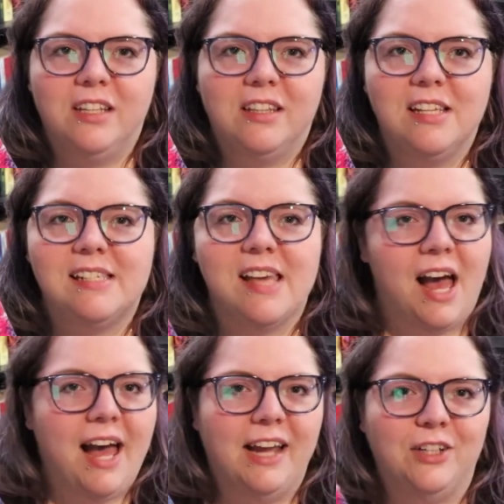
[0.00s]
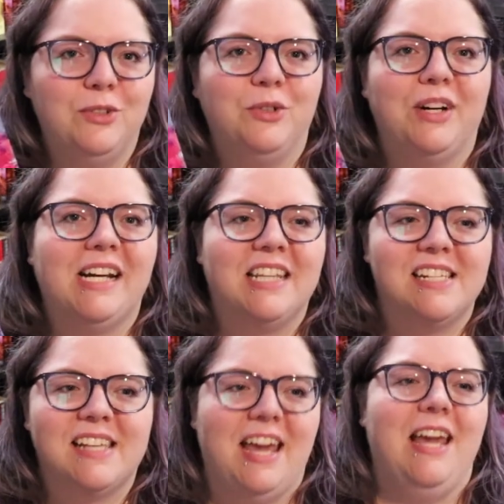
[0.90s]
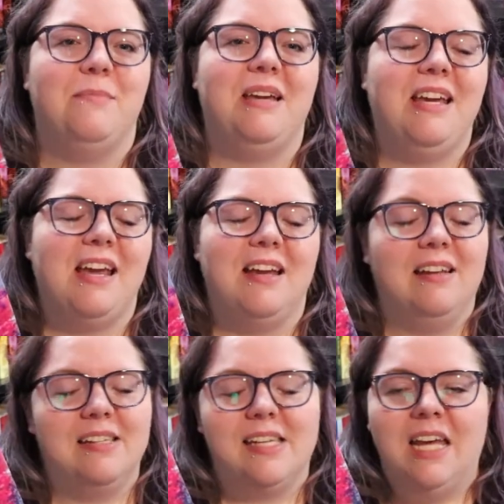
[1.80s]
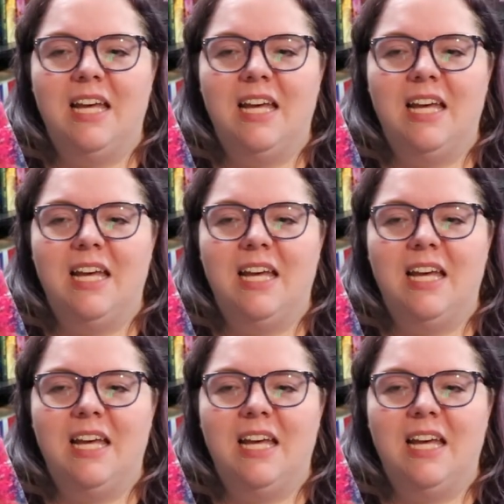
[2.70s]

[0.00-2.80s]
this guy who created this game, he is